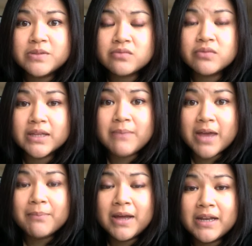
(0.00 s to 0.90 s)
to really
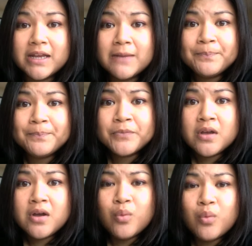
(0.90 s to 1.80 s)
make money
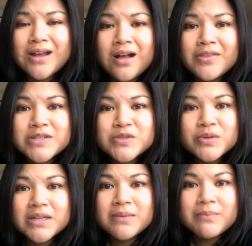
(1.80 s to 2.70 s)
what all this
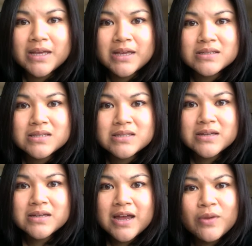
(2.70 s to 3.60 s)
really means
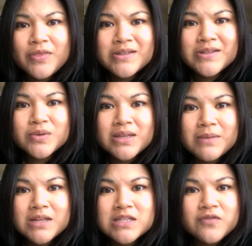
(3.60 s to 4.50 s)
and what this really
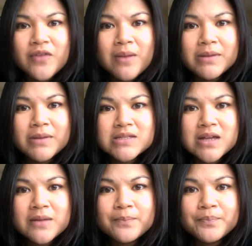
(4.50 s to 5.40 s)
means for
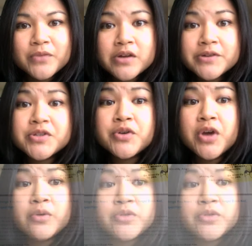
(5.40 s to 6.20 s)
feminism. So go